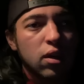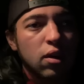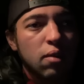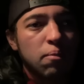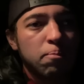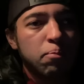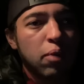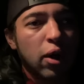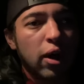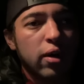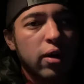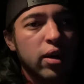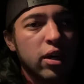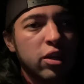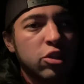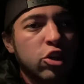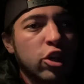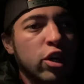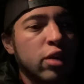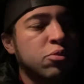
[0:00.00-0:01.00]
But in
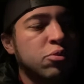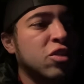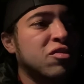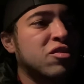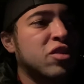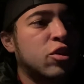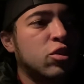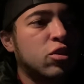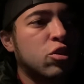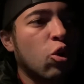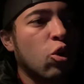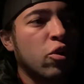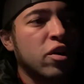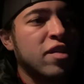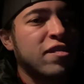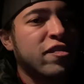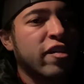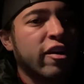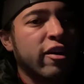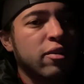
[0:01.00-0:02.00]
terms of going
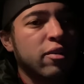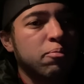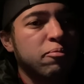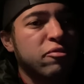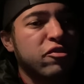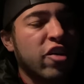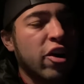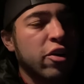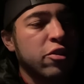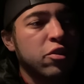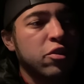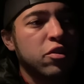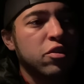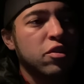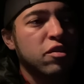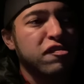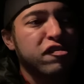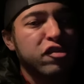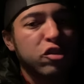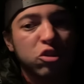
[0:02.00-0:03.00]
farther than
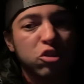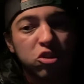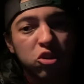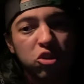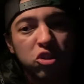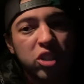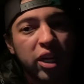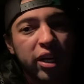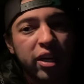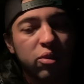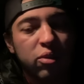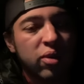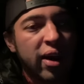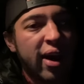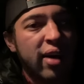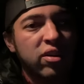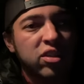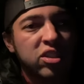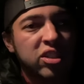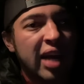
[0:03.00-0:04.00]
the first or second
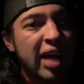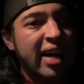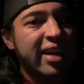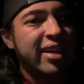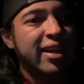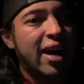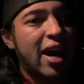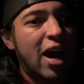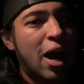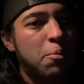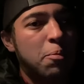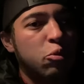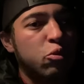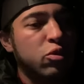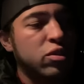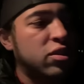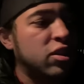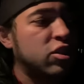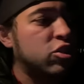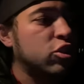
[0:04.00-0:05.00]
round, it's not going to happen
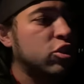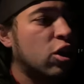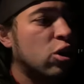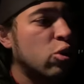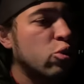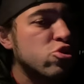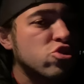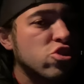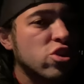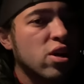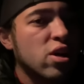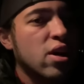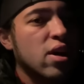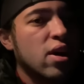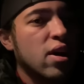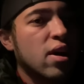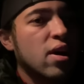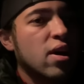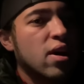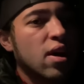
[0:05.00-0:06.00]
with this coach
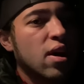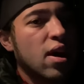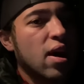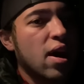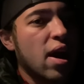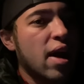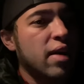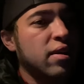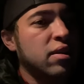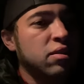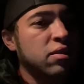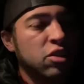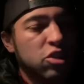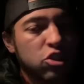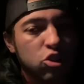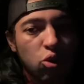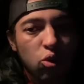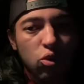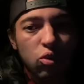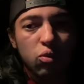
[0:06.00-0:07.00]
and in this
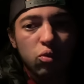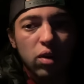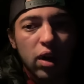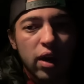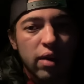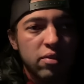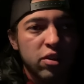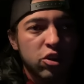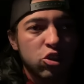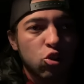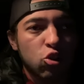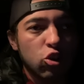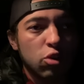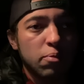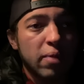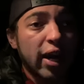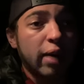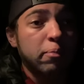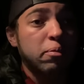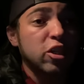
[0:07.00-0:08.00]
quarterback.